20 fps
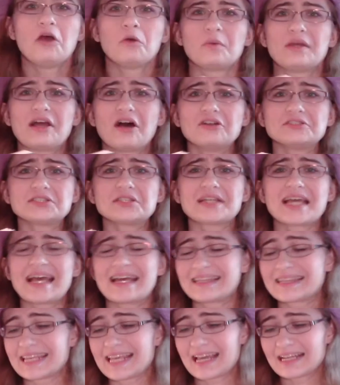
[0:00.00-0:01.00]
We also get
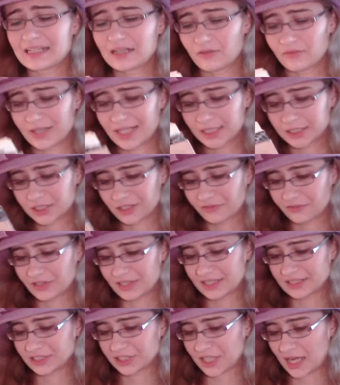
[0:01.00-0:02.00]
at the end of each of
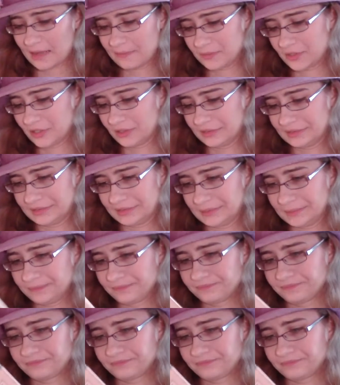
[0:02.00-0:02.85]
these chapters